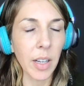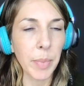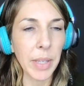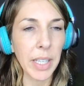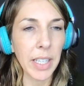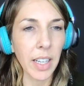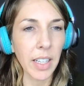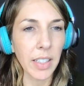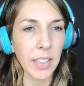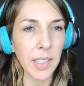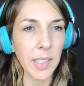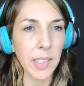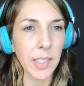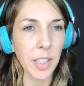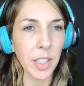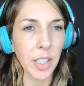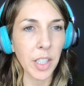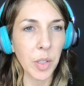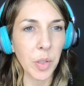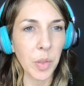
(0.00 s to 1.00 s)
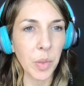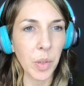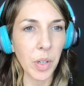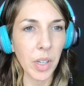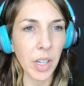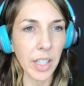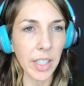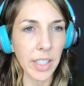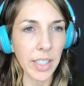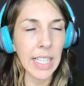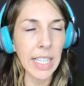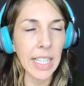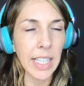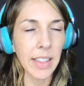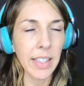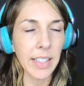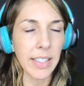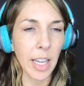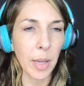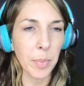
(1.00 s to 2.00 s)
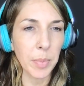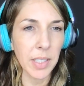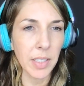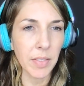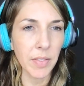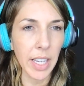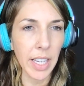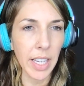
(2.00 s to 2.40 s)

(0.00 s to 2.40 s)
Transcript: because you are in the depths of